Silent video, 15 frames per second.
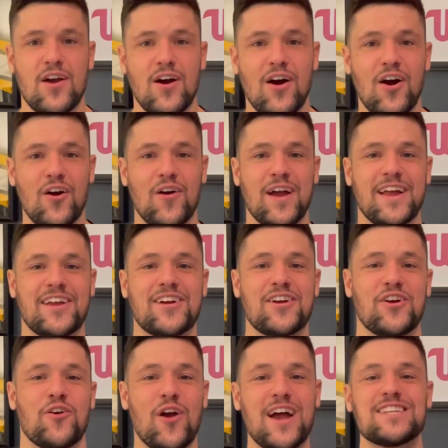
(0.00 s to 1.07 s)
All right,
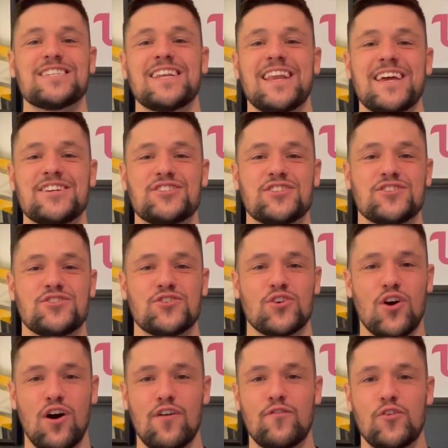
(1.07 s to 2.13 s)
congratulations. Your
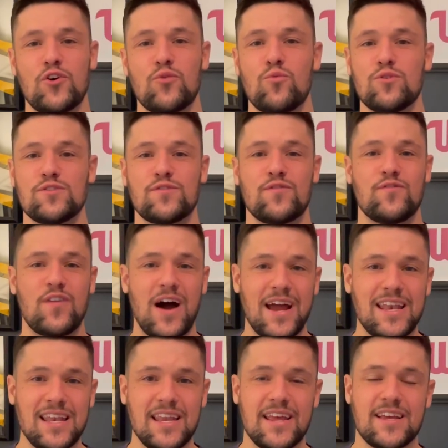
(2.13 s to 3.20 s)
offer was
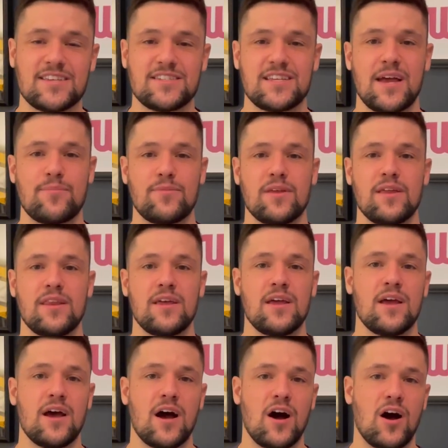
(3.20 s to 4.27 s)
finally accepted
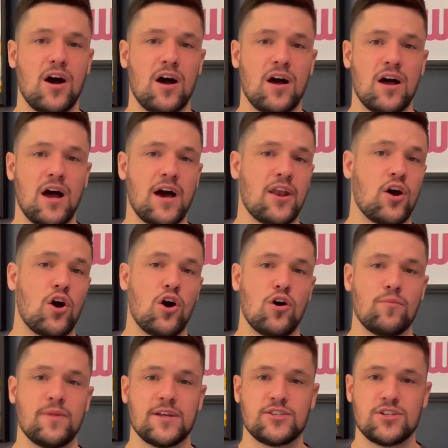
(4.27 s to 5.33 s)
on a
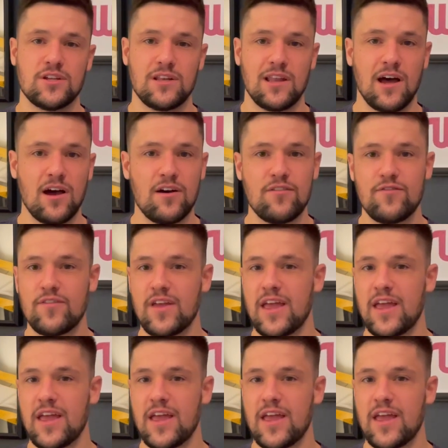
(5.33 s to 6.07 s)
home that you love,